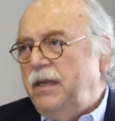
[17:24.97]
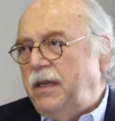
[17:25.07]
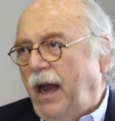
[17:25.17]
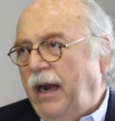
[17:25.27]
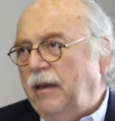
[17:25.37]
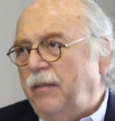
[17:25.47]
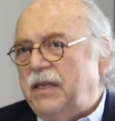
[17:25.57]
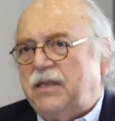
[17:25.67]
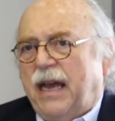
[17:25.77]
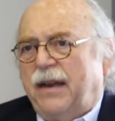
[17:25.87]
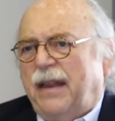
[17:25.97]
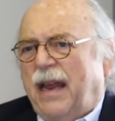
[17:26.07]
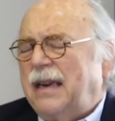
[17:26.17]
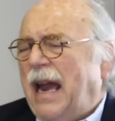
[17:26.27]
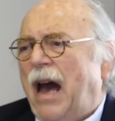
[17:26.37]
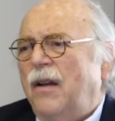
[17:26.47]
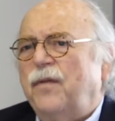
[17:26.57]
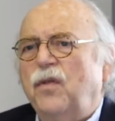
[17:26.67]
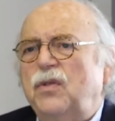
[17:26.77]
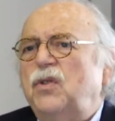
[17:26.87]
entitlements that account
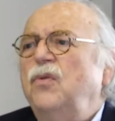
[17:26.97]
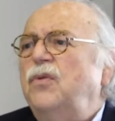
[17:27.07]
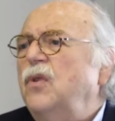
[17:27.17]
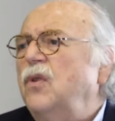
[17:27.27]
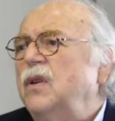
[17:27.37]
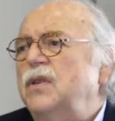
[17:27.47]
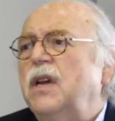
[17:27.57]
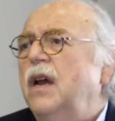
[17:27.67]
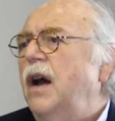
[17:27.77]
for 2/3